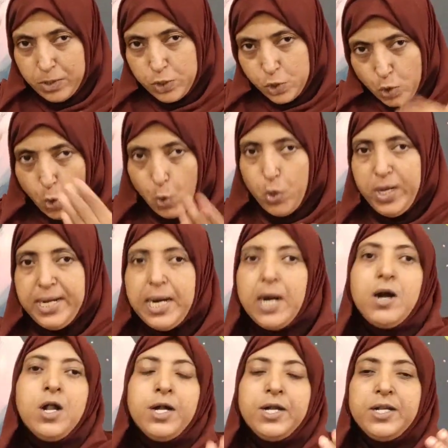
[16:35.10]
sold
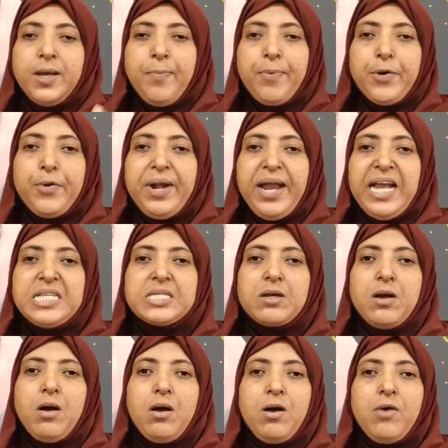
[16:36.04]
the
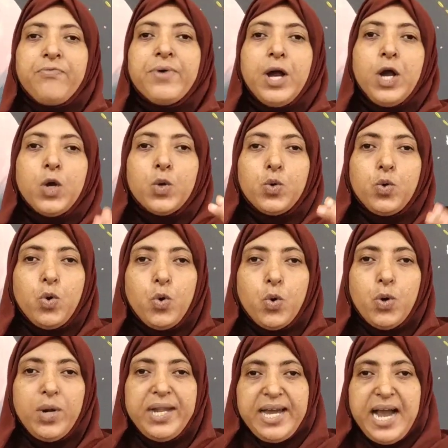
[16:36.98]
products of
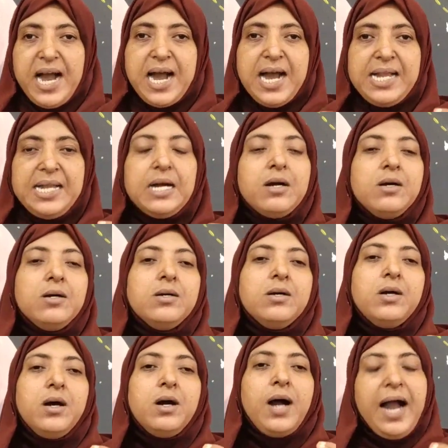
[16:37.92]
gold and
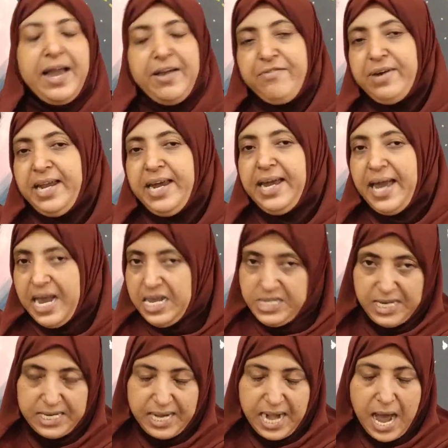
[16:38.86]
ivory,
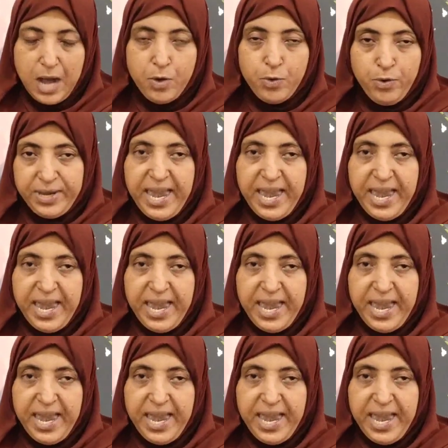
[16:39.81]
etc.